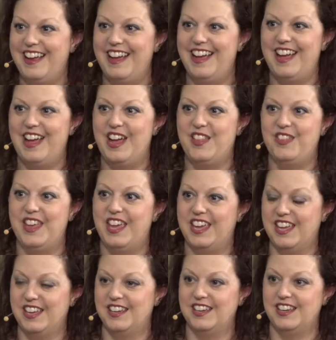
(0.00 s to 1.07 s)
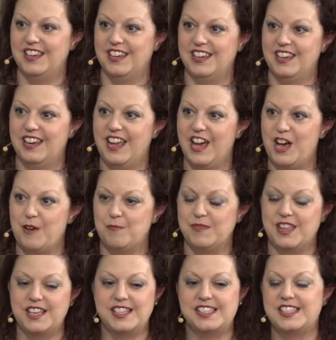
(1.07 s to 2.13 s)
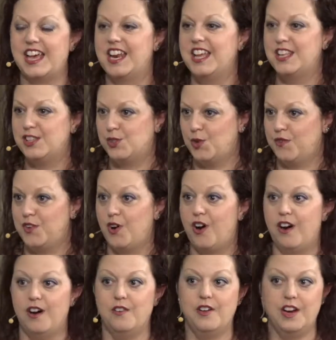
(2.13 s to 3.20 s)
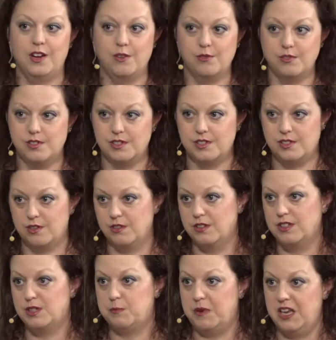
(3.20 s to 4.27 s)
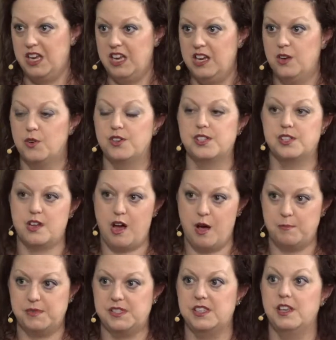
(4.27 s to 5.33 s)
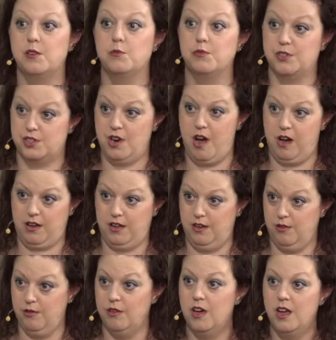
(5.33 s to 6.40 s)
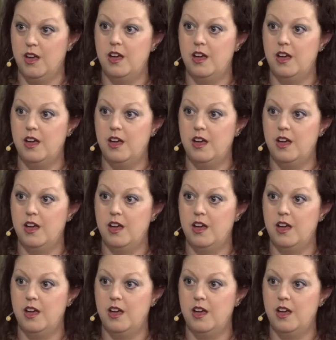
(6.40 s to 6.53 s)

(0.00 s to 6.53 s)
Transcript: and they set it so if your heart rate goes a certain speed or stops, it will shock you.